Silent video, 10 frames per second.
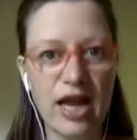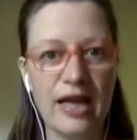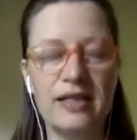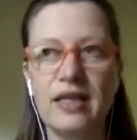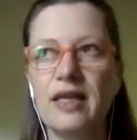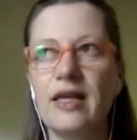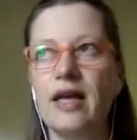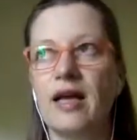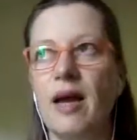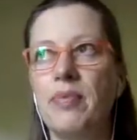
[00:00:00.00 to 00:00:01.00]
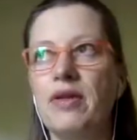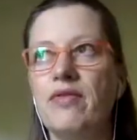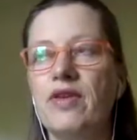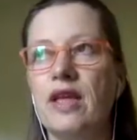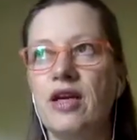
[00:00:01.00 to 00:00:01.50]
I did a couple of
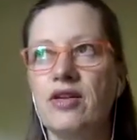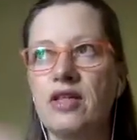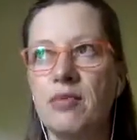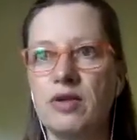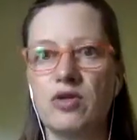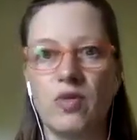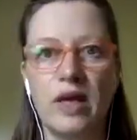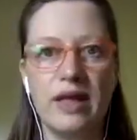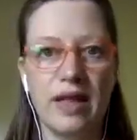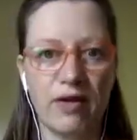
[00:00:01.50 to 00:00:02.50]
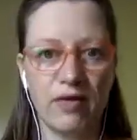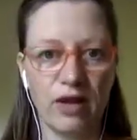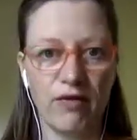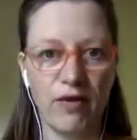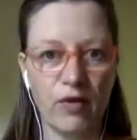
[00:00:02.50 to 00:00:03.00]
years in between that I
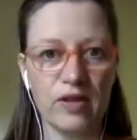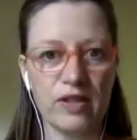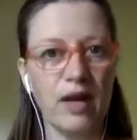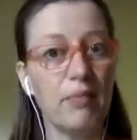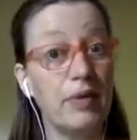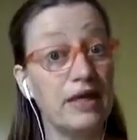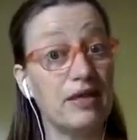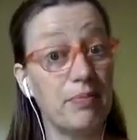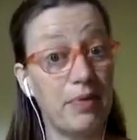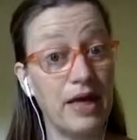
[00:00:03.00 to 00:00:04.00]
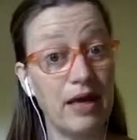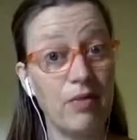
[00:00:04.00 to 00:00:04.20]
really focused on B2B,